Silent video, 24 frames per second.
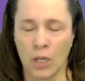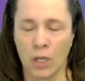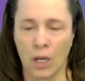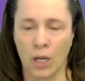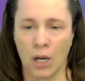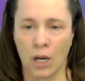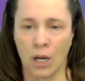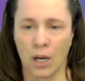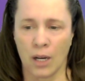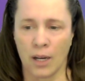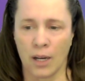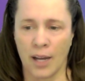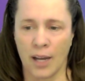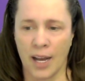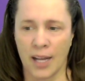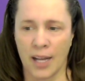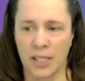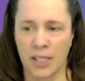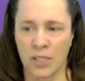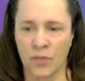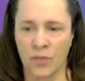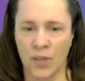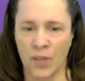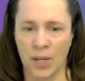
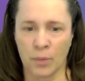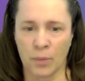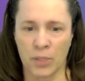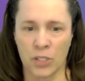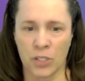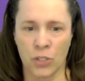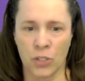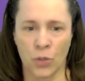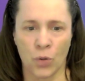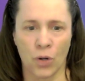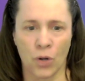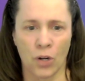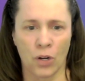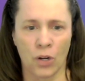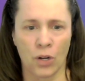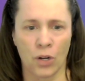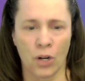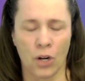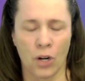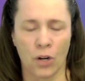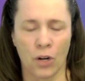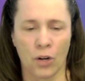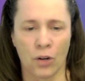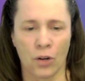as families who
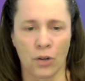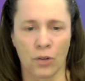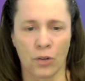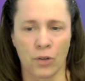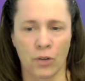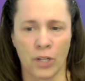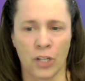are